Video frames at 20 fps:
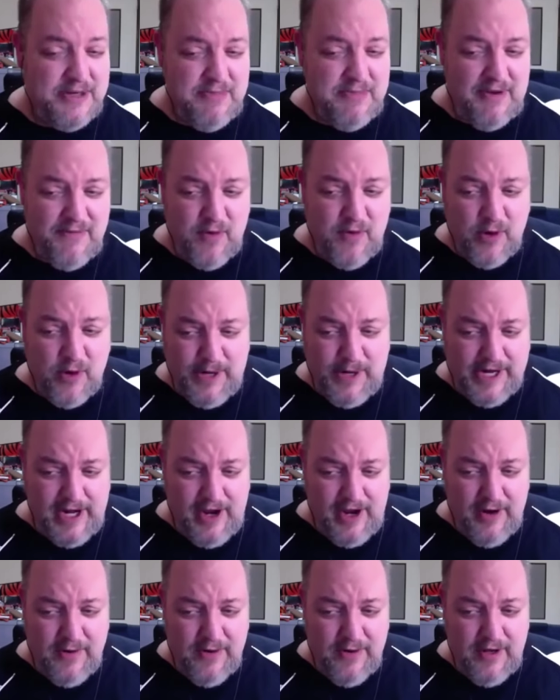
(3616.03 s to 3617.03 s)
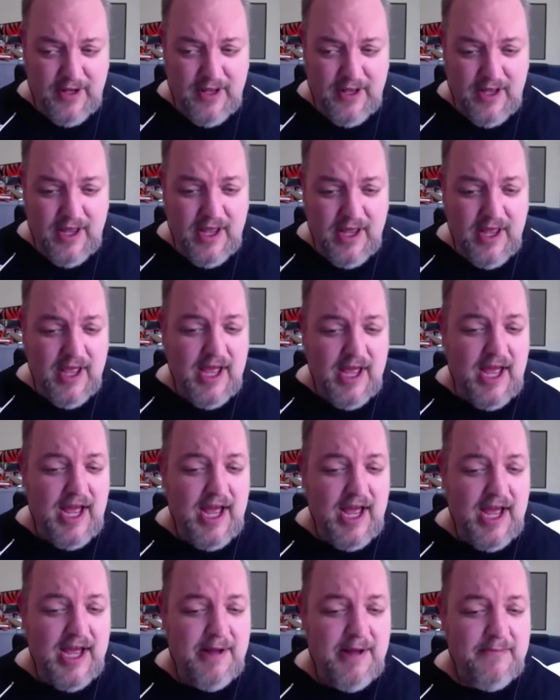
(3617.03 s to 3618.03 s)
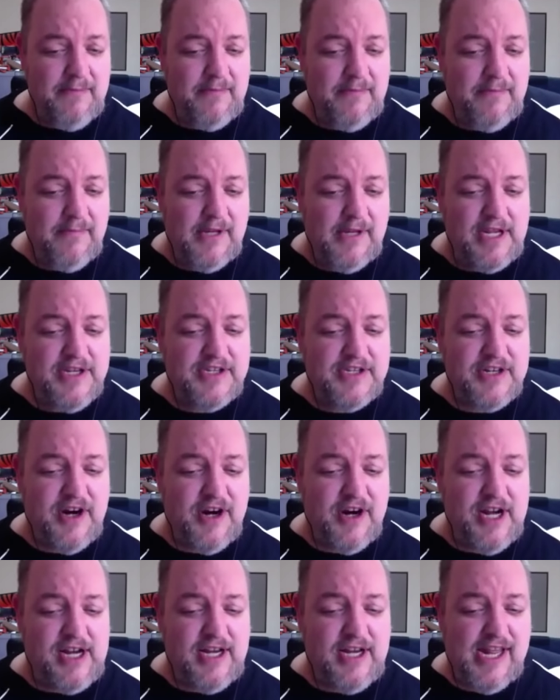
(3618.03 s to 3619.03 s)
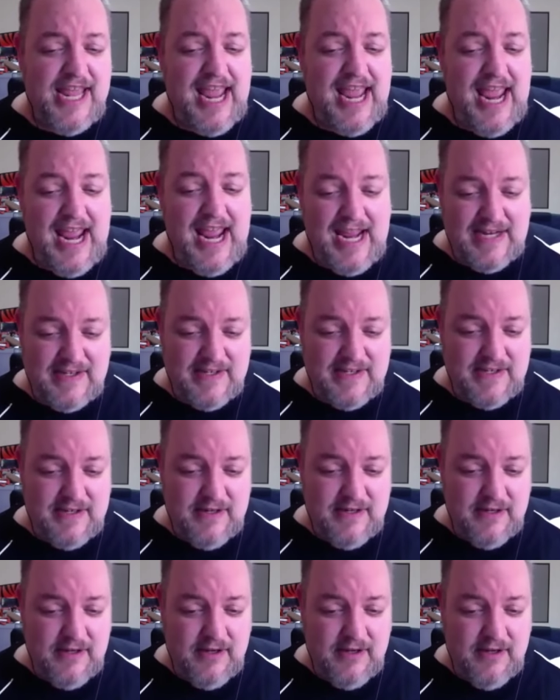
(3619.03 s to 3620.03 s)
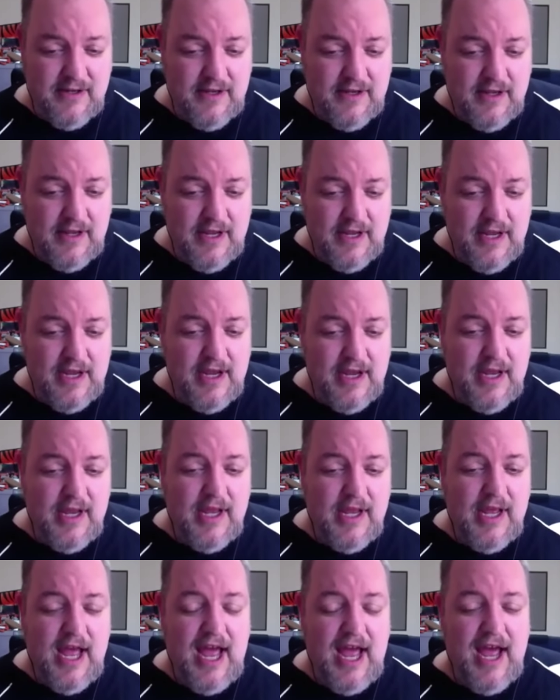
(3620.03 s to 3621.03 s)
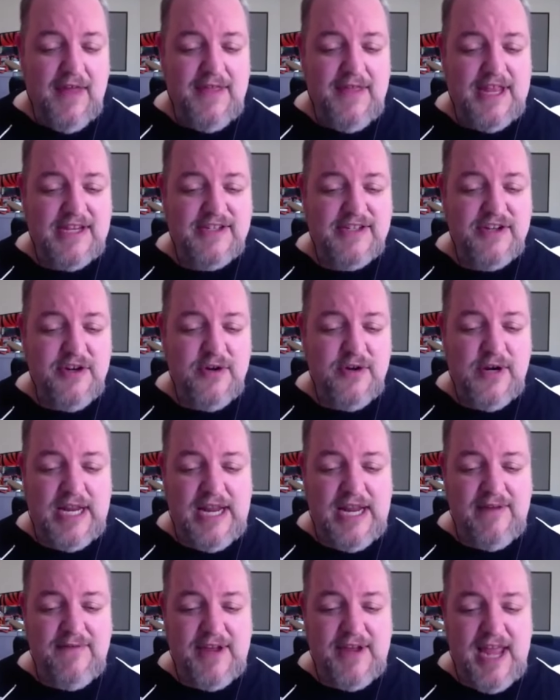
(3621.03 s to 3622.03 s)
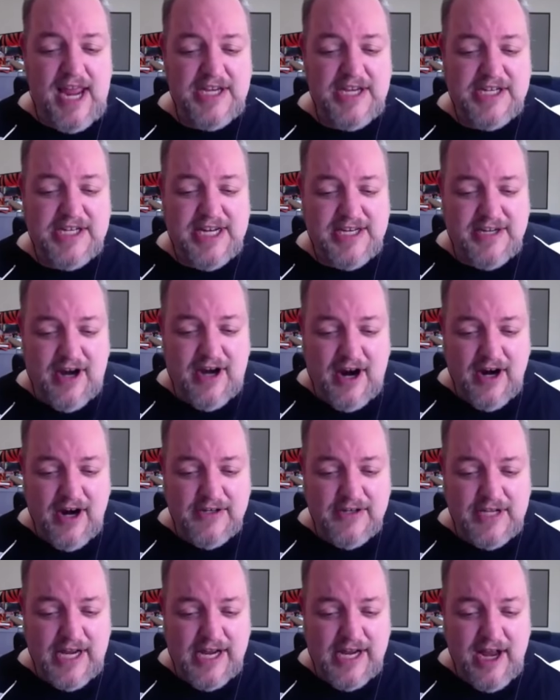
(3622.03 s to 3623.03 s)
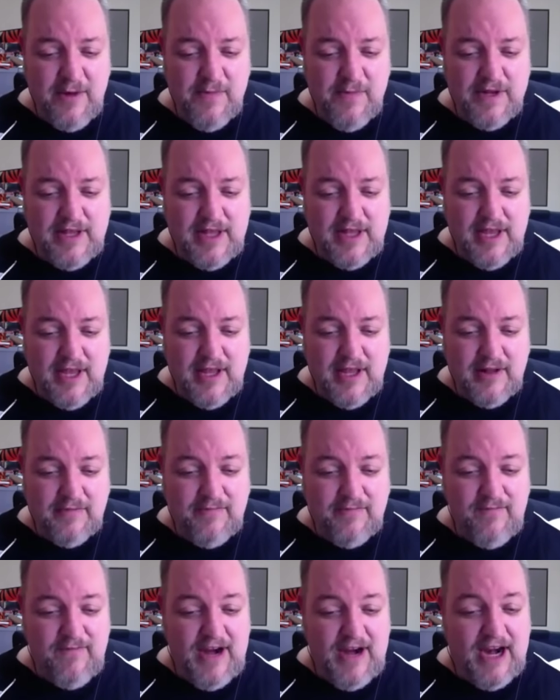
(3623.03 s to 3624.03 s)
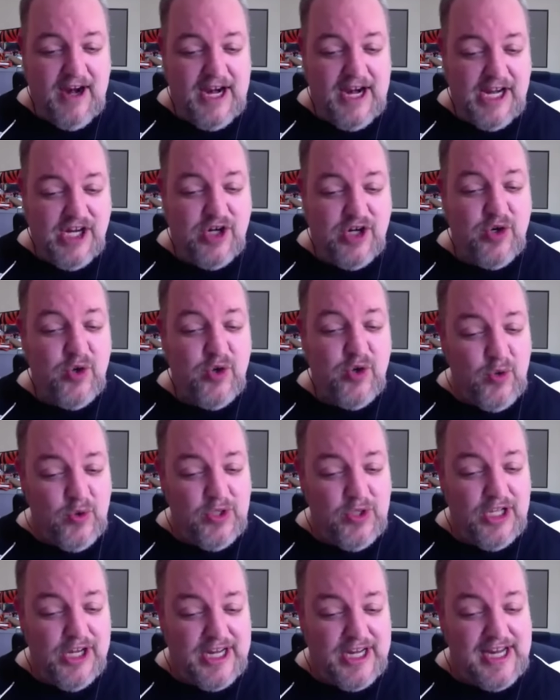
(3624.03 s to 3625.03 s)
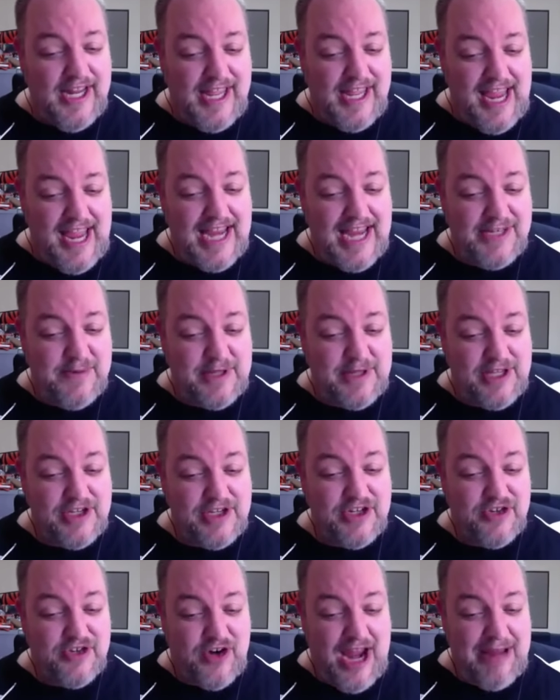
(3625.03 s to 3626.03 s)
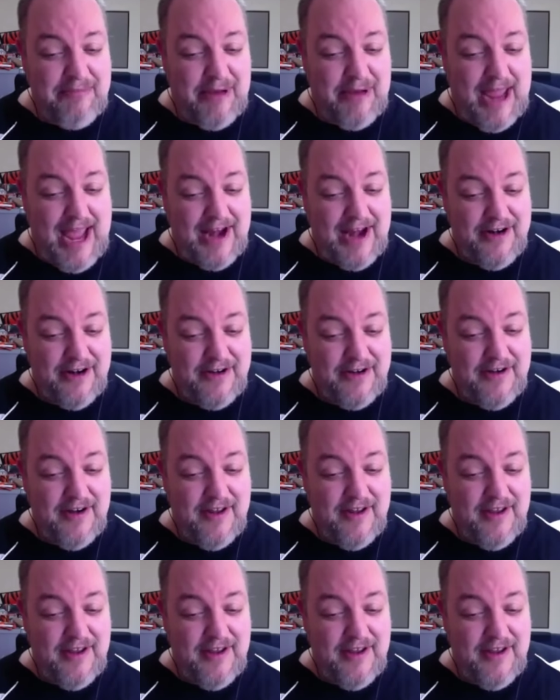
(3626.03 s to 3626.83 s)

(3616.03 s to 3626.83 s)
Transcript: before we go um, concerning case. Uh, these new EVH guitars, they come with a very cool looking case with the stripe pattern